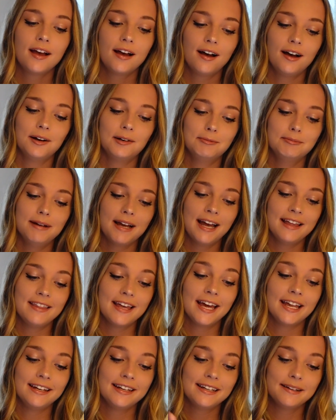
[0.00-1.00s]
And
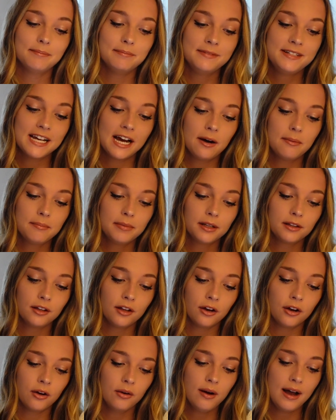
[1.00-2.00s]
then down
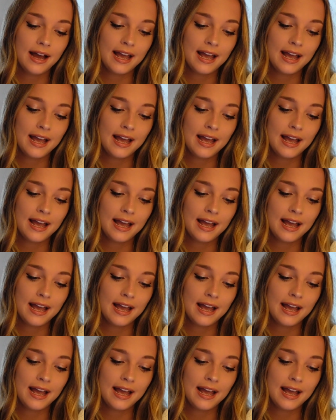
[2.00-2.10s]
below,